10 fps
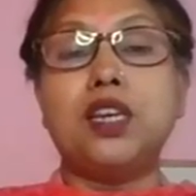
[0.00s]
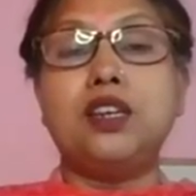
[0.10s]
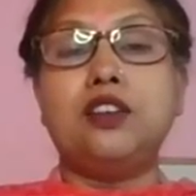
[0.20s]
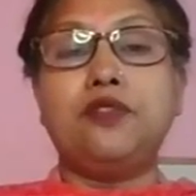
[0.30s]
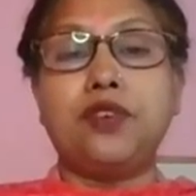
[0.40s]

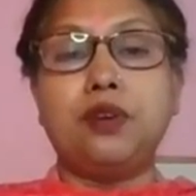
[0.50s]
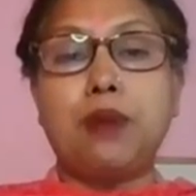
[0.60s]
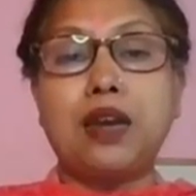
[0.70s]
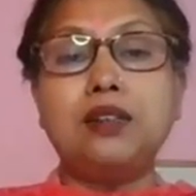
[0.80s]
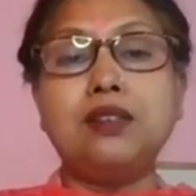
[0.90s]
in different
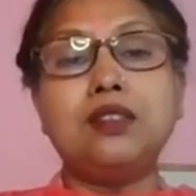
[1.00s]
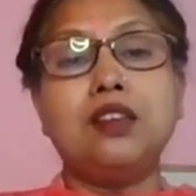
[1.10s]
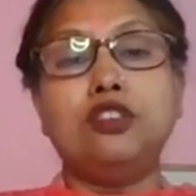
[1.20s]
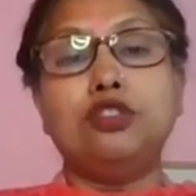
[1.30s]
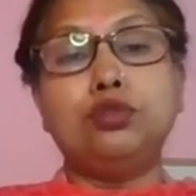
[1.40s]
manners
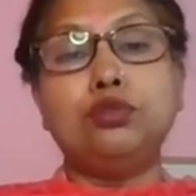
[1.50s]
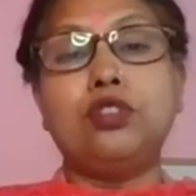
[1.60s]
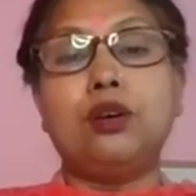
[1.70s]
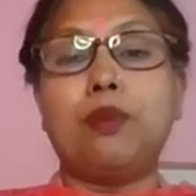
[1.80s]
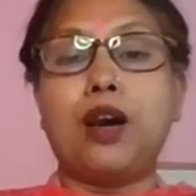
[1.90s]
through
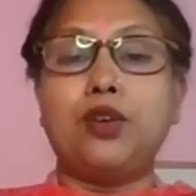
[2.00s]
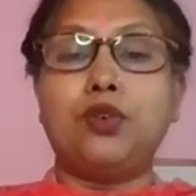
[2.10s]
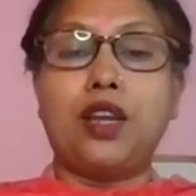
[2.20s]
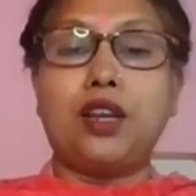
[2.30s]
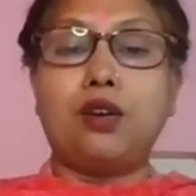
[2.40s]
the
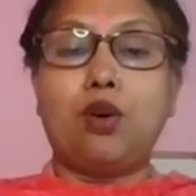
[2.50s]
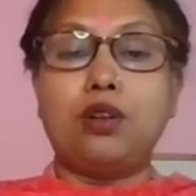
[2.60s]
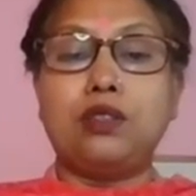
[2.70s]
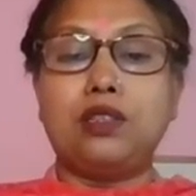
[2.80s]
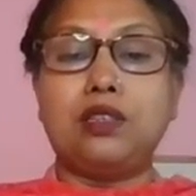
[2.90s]

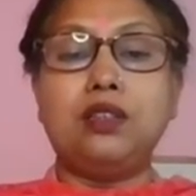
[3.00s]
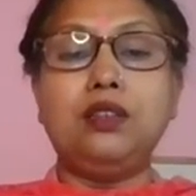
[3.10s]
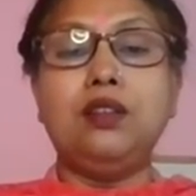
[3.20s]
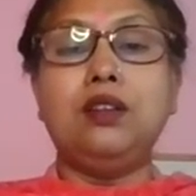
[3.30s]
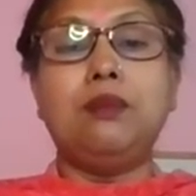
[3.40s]

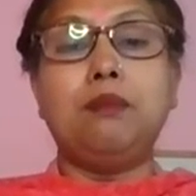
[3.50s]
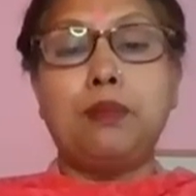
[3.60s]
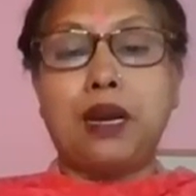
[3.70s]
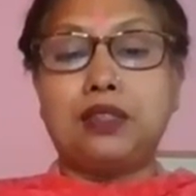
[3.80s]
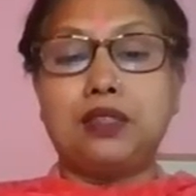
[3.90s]
biotechnological
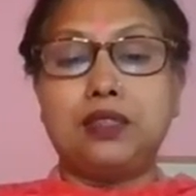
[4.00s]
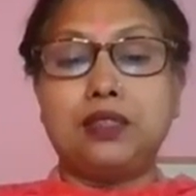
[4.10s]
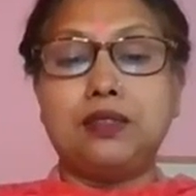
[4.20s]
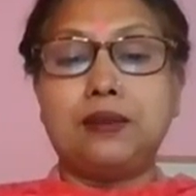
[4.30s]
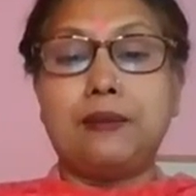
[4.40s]

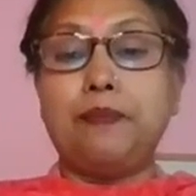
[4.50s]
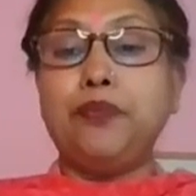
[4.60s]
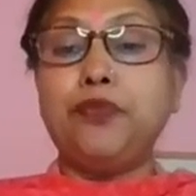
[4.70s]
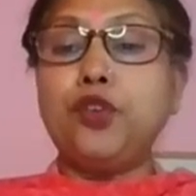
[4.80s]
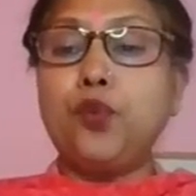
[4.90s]
methods.
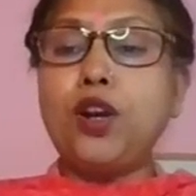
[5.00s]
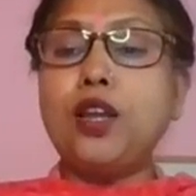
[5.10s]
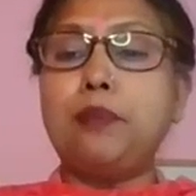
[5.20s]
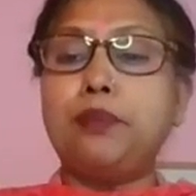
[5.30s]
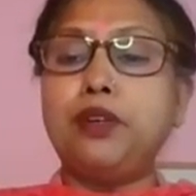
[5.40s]
So what
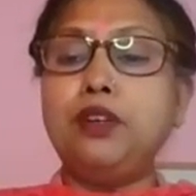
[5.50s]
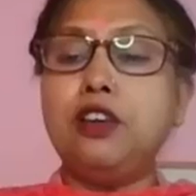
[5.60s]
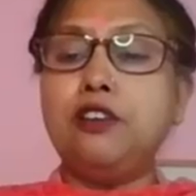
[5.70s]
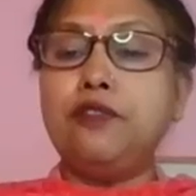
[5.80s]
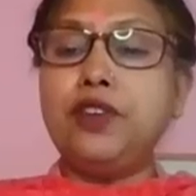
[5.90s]
happened?
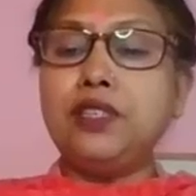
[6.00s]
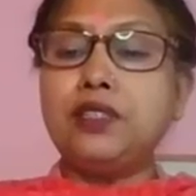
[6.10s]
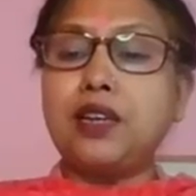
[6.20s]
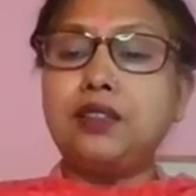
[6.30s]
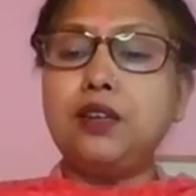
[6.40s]
We
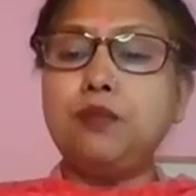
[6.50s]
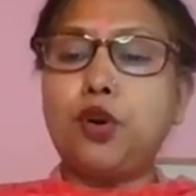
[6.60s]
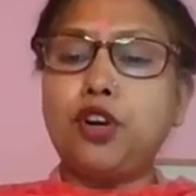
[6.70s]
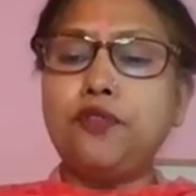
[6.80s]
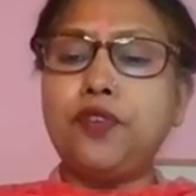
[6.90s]
started
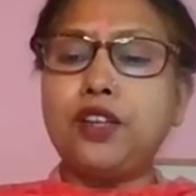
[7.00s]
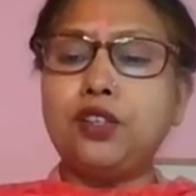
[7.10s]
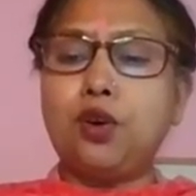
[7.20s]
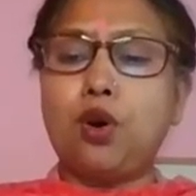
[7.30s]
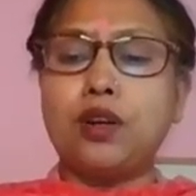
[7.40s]
modifying
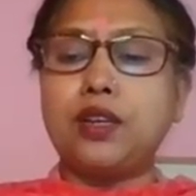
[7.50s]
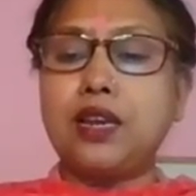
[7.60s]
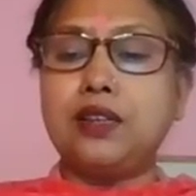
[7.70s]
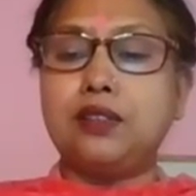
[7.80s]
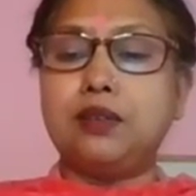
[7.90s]
the
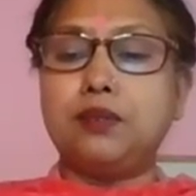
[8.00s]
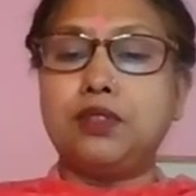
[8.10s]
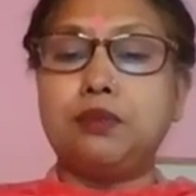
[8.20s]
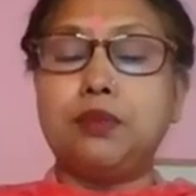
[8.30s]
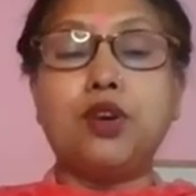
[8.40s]

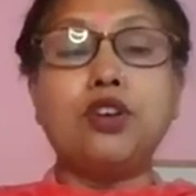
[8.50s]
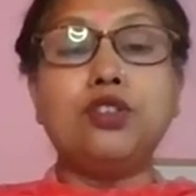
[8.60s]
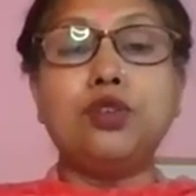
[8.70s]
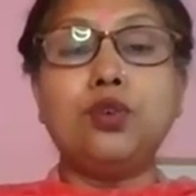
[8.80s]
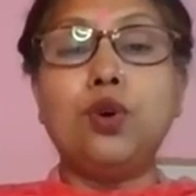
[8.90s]
organisms
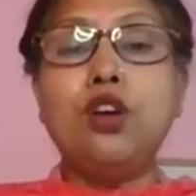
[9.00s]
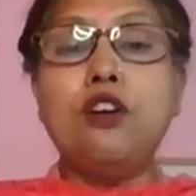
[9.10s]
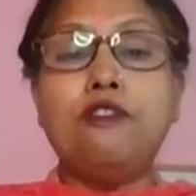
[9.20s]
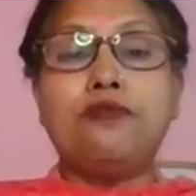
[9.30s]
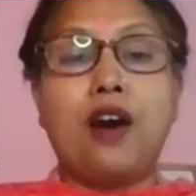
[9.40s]
because, you know,
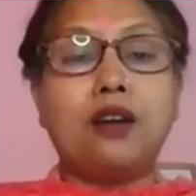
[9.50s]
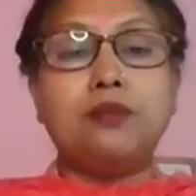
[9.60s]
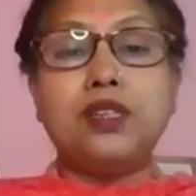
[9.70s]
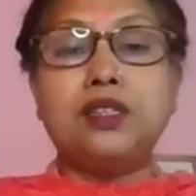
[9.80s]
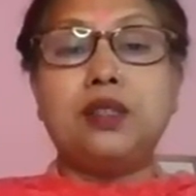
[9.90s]

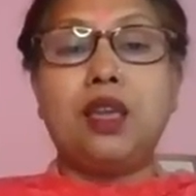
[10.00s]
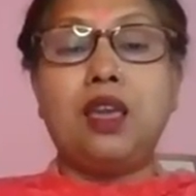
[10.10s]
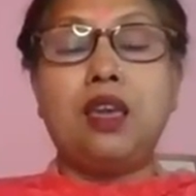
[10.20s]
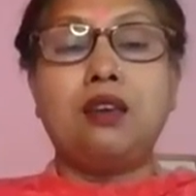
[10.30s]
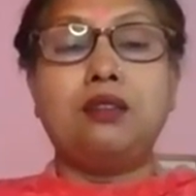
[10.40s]
farmers,
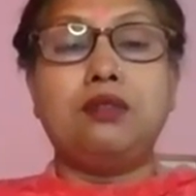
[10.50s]
the